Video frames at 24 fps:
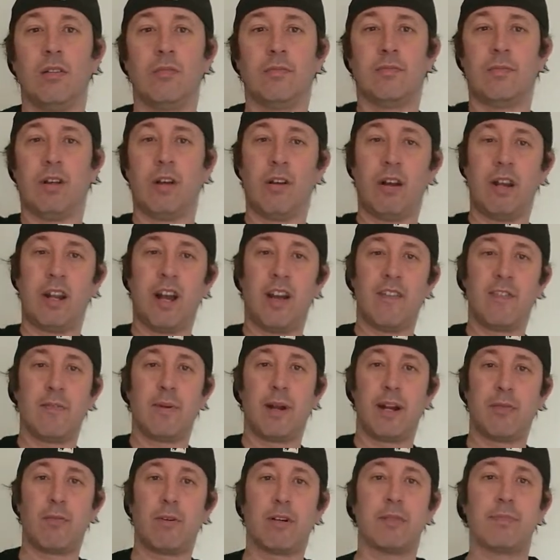All right, hi everybody,
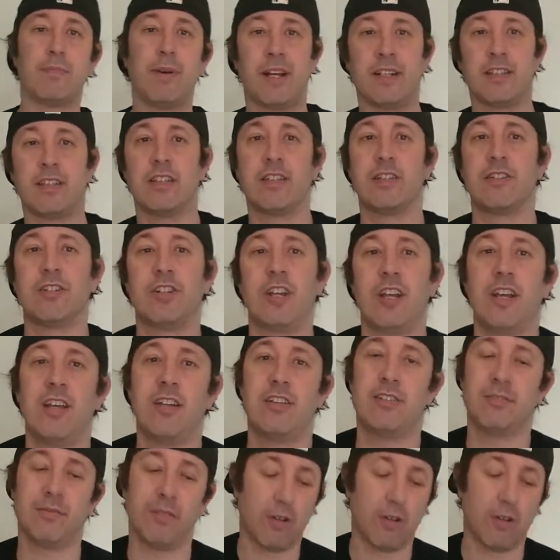welcome back to the channel.